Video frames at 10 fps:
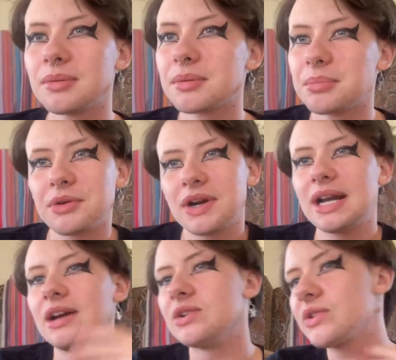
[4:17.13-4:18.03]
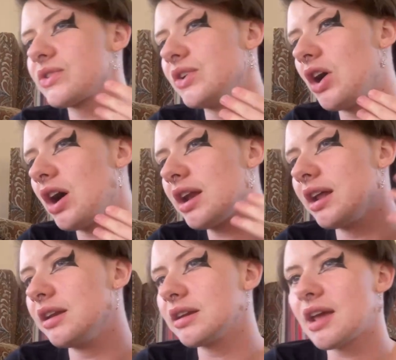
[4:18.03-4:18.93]
but right now it's not.
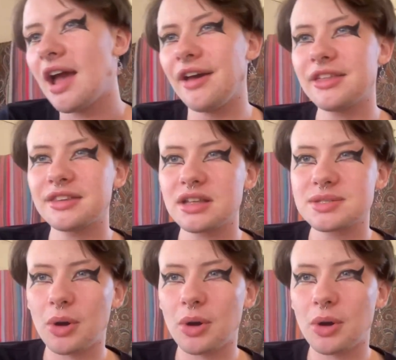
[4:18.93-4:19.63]
And I think that's